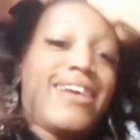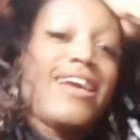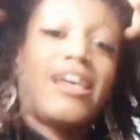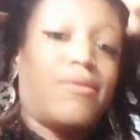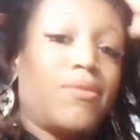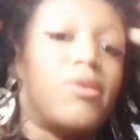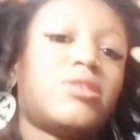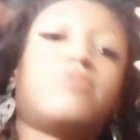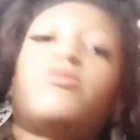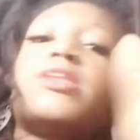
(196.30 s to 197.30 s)
And
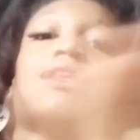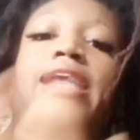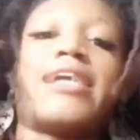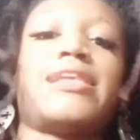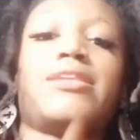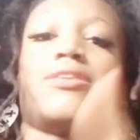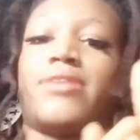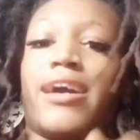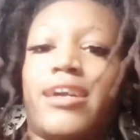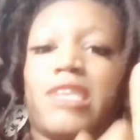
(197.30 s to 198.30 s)
more than likely, they're
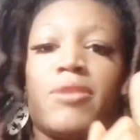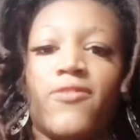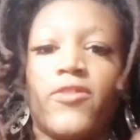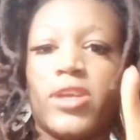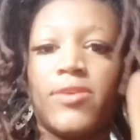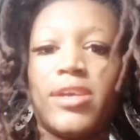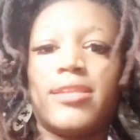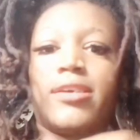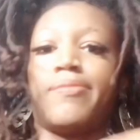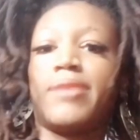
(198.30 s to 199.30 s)
not going to be for you
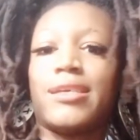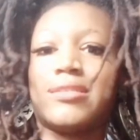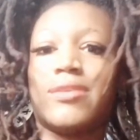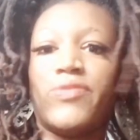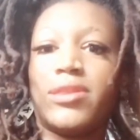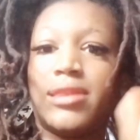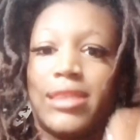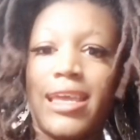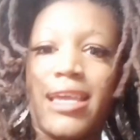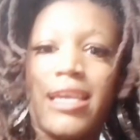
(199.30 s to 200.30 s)
either, because
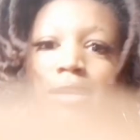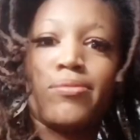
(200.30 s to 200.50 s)
they